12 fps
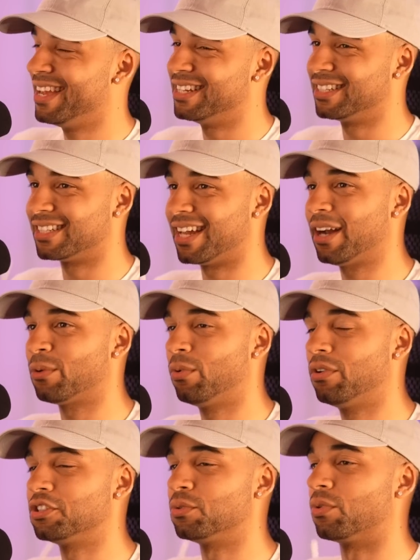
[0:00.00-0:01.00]
His exact
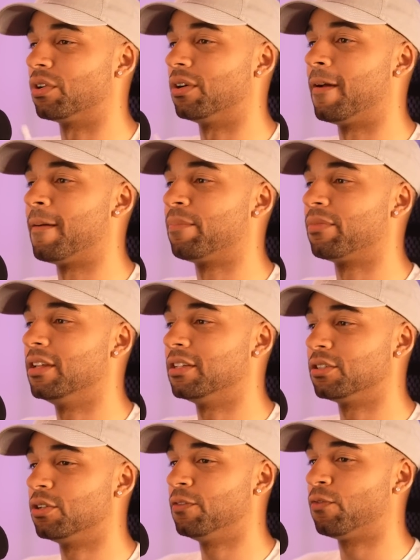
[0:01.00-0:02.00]
words were, this
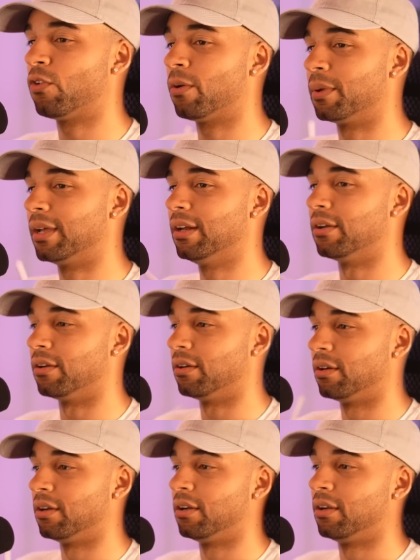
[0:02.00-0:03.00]
is good for a beginner,
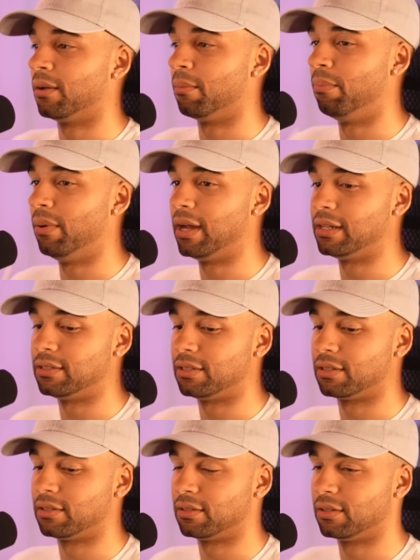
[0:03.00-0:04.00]
but
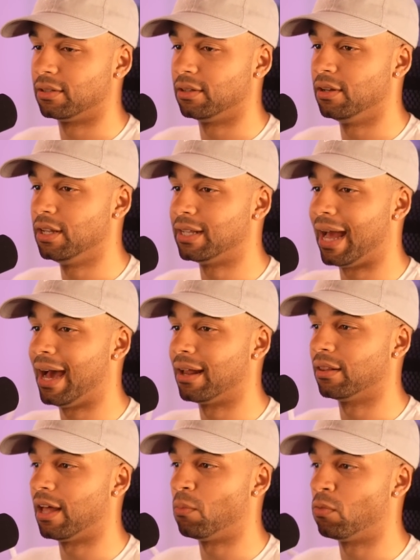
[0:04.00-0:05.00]
you need to add a
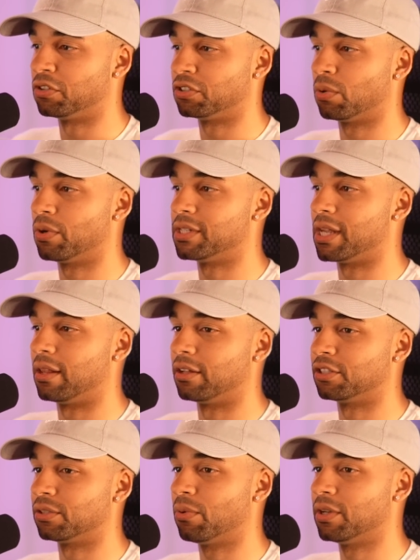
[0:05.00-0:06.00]
lot more storytelling.
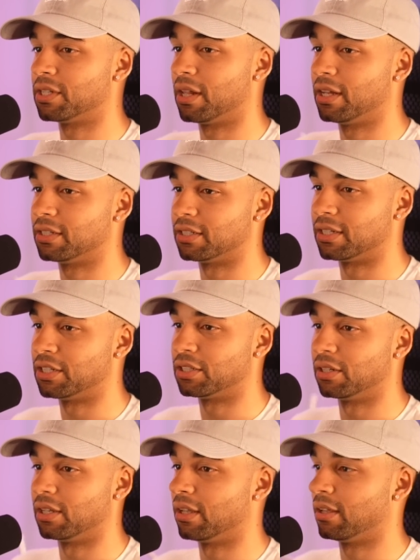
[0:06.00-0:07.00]
Storytelling is
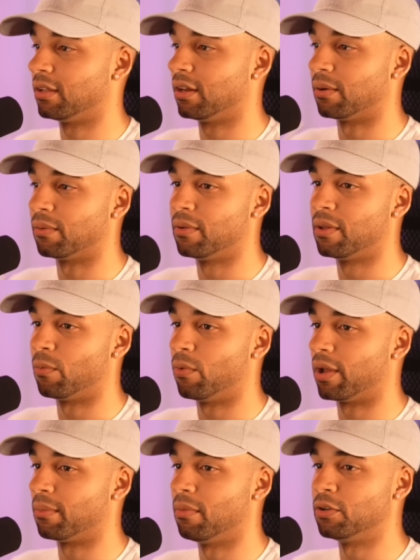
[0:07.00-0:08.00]
essentially,
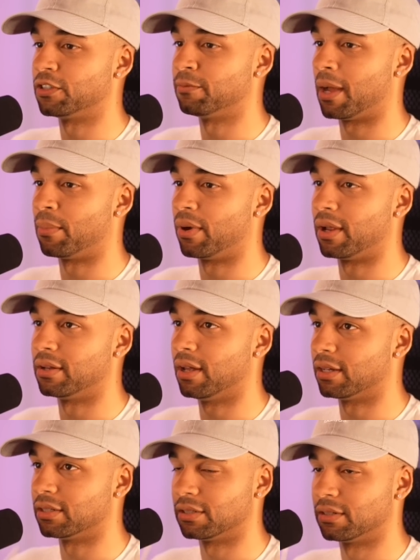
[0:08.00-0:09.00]
what most of my brand
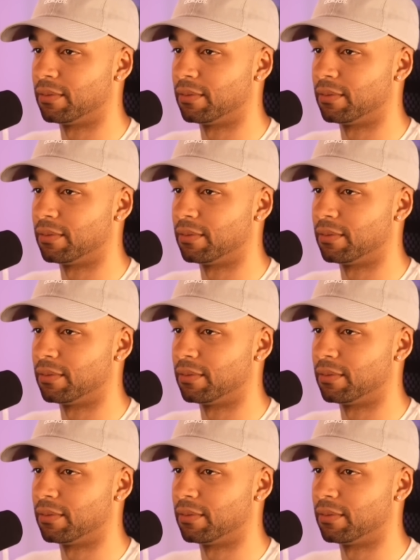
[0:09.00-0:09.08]
does.